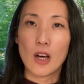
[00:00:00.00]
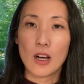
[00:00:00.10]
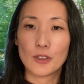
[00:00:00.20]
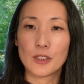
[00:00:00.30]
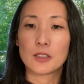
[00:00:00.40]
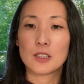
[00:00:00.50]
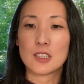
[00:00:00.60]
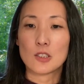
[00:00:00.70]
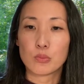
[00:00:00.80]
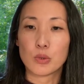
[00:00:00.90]
often
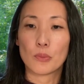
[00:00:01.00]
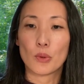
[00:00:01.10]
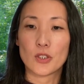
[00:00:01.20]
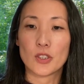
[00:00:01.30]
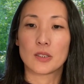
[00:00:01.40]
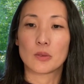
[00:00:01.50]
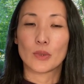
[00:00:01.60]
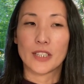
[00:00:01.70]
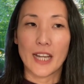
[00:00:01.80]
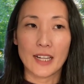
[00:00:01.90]
disproportionate
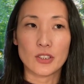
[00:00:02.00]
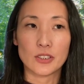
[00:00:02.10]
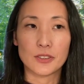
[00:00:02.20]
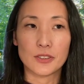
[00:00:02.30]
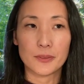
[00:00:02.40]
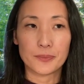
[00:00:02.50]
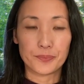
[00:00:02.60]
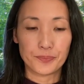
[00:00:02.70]
reactions.